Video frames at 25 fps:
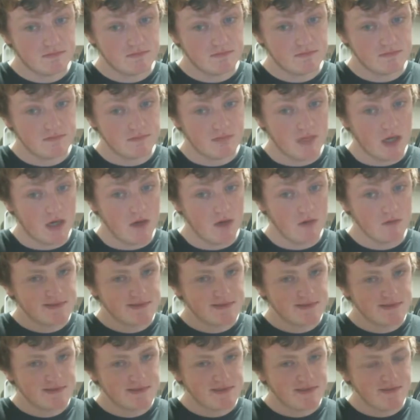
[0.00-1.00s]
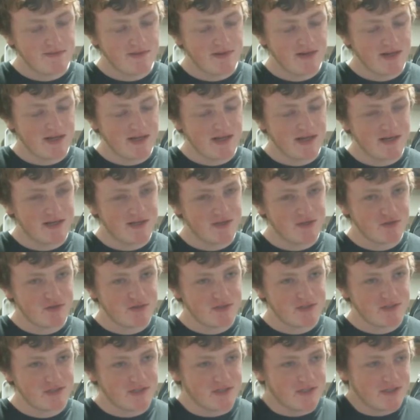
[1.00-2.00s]
Oh, kind of, kind of
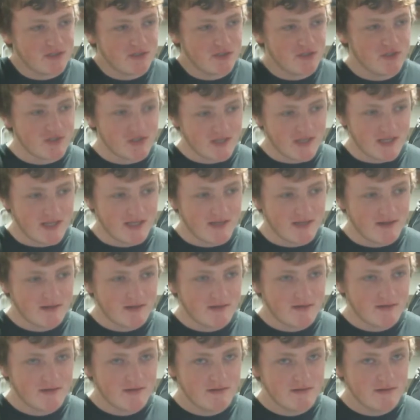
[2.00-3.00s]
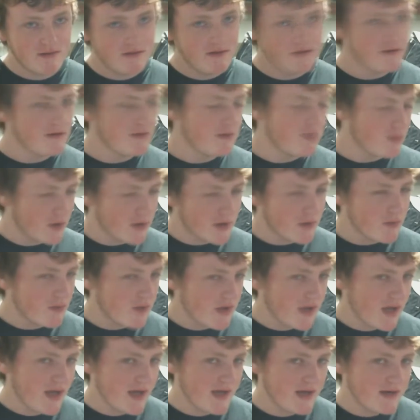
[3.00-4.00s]
interesting. They're just like, oh, where can we
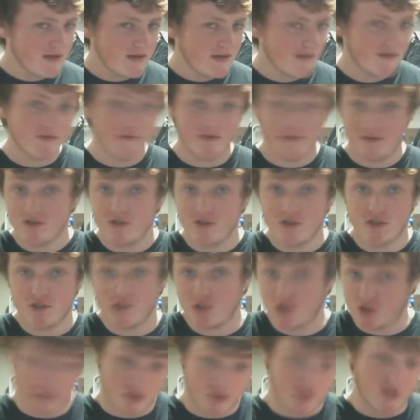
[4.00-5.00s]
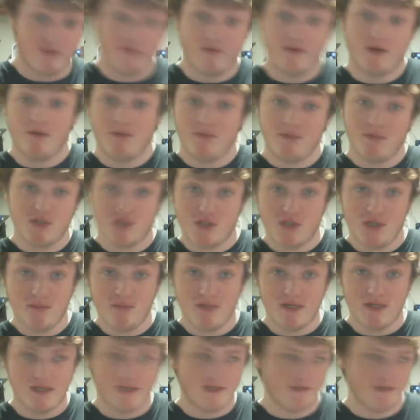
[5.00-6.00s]
hide guns? Let's just shove it up the chimney.